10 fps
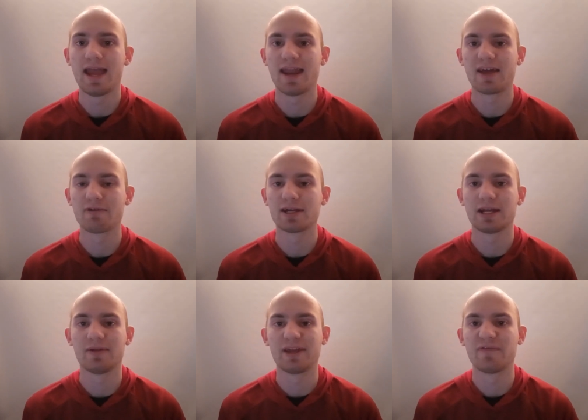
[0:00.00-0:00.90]
and I write
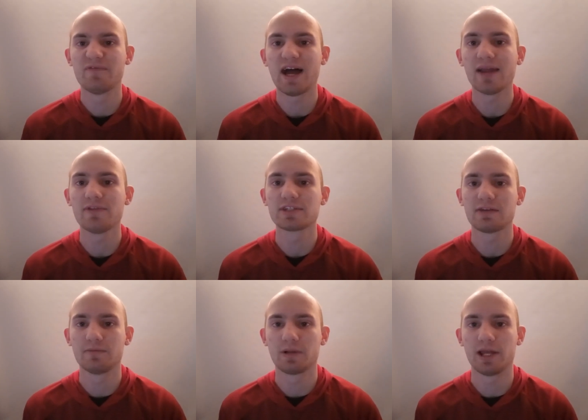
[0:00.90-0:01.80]
down like 5 to
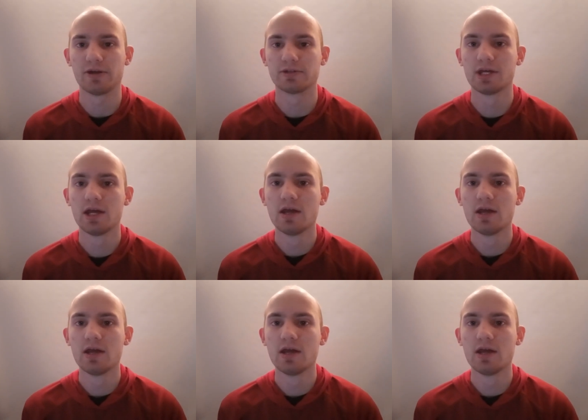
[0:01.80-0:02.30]
7 players